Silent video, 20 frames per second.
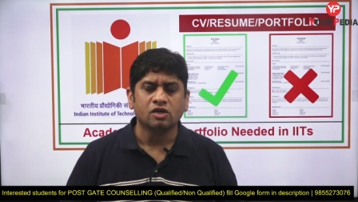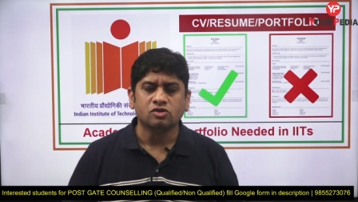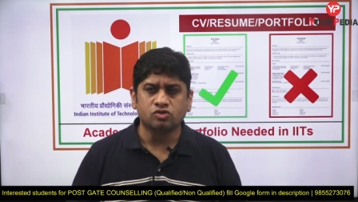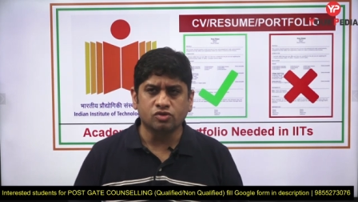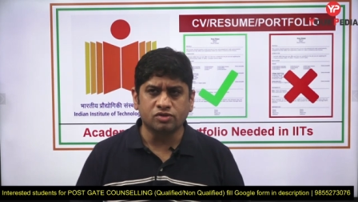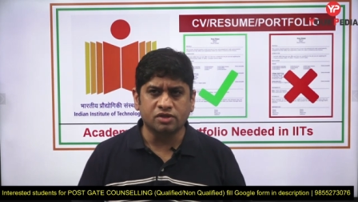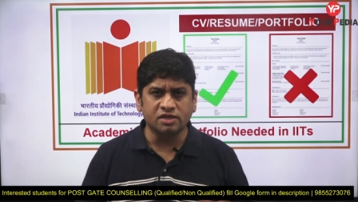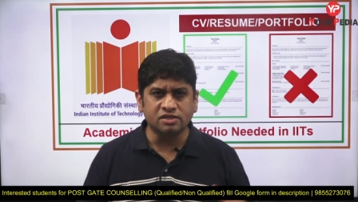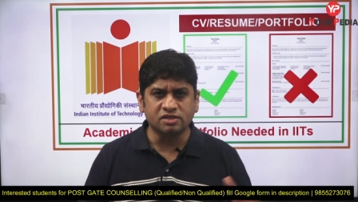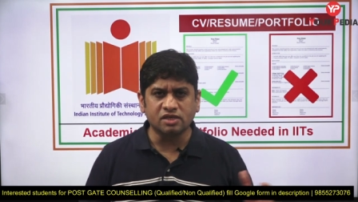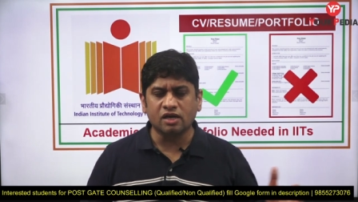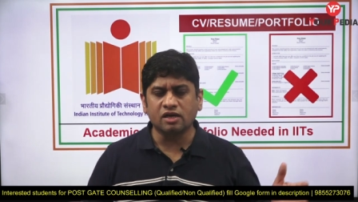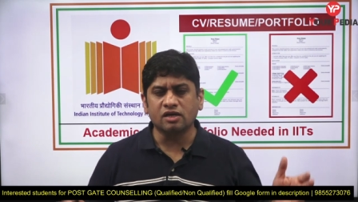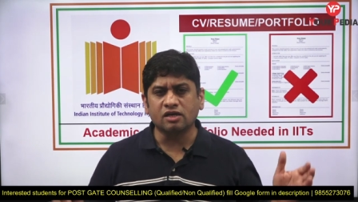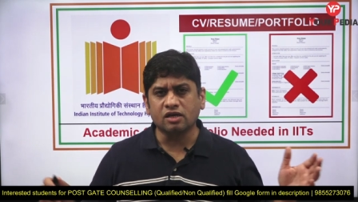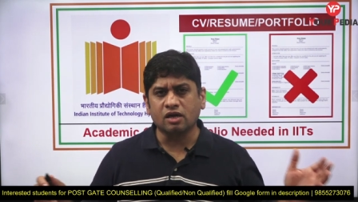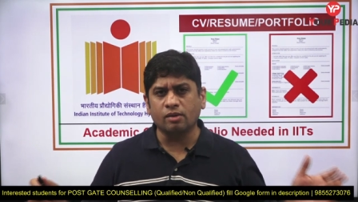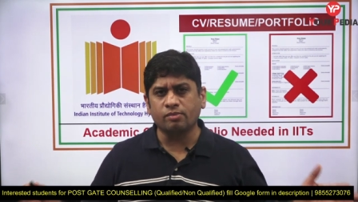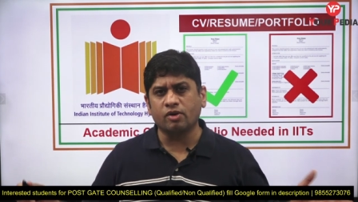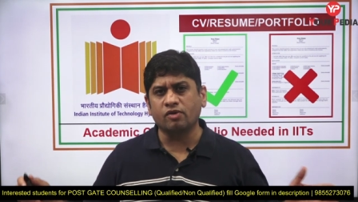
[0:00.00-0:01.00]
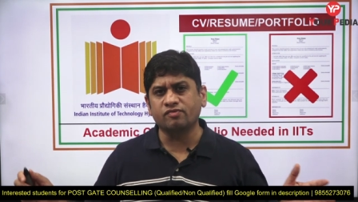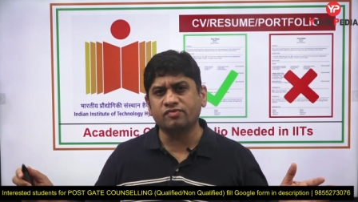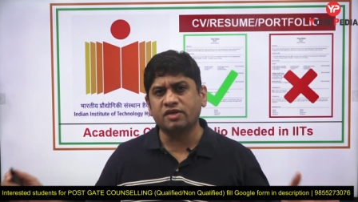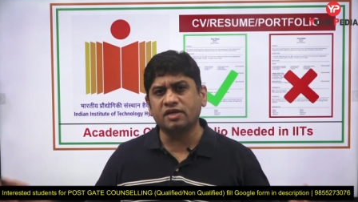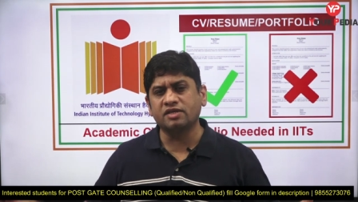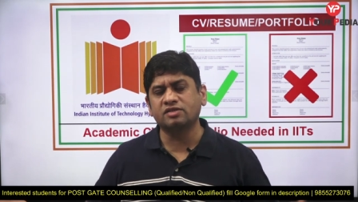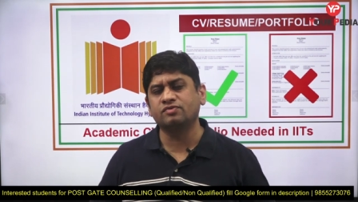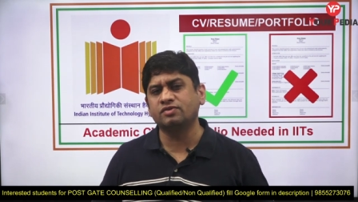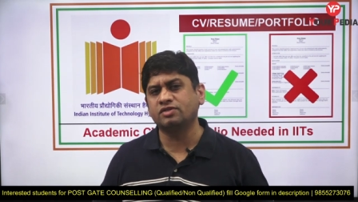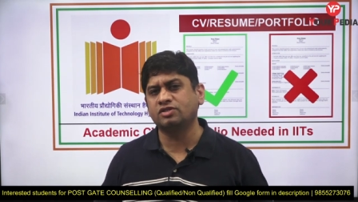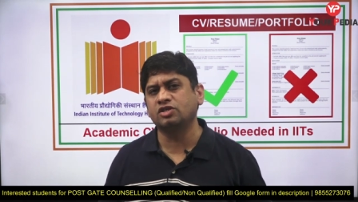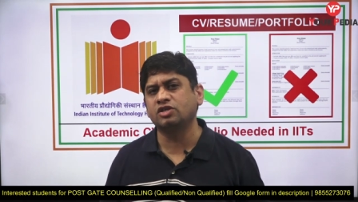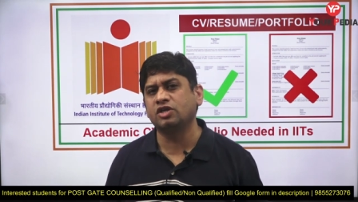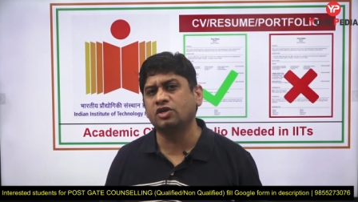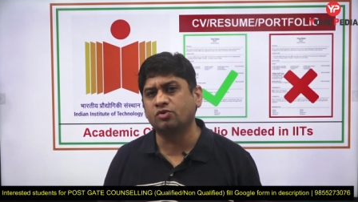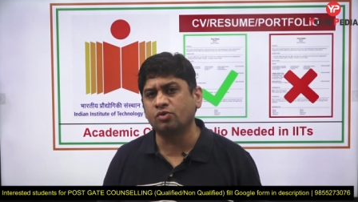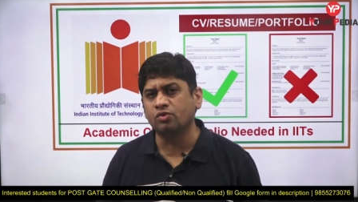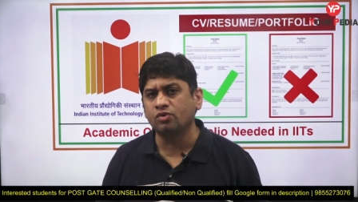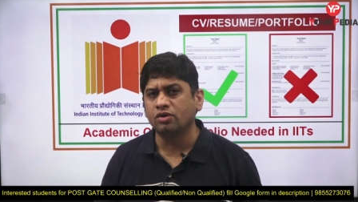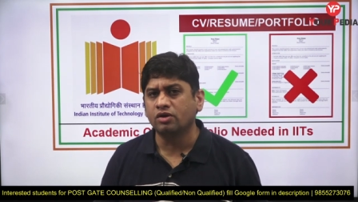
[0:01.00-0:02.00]
So these are couple of things which you
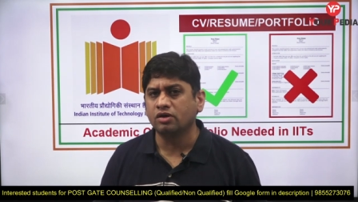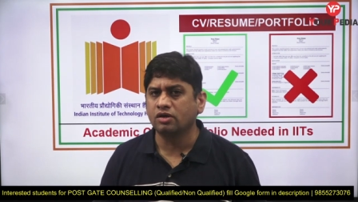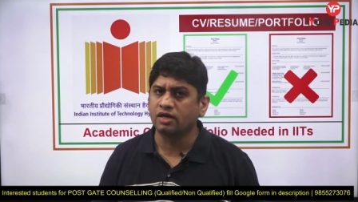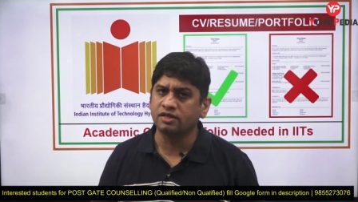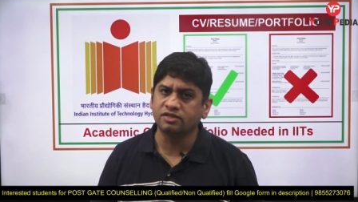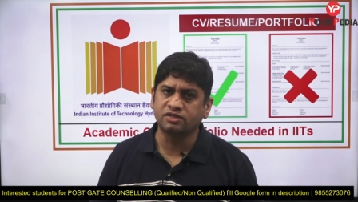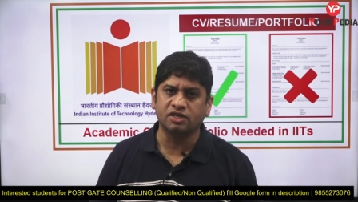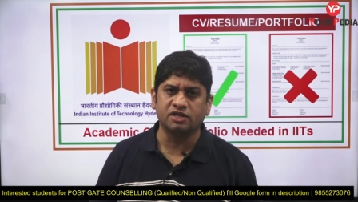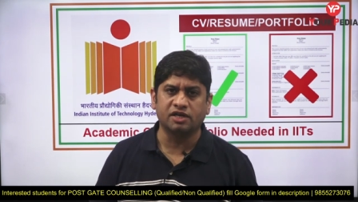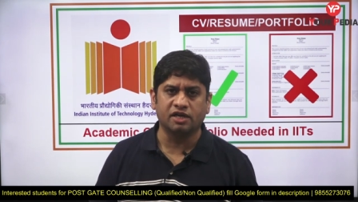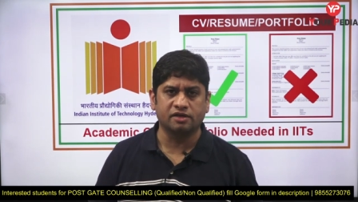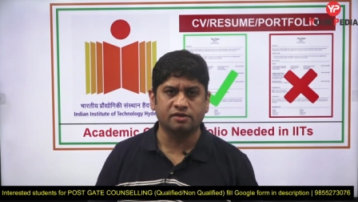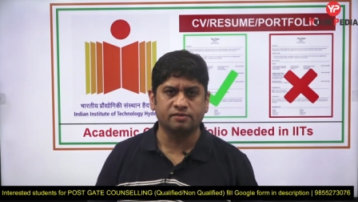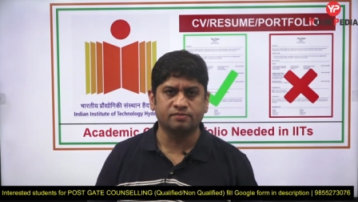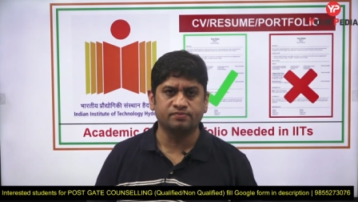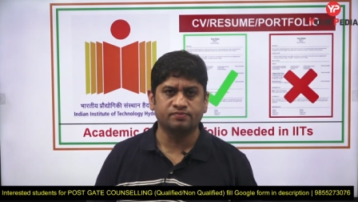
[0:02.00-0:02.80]
need to consider.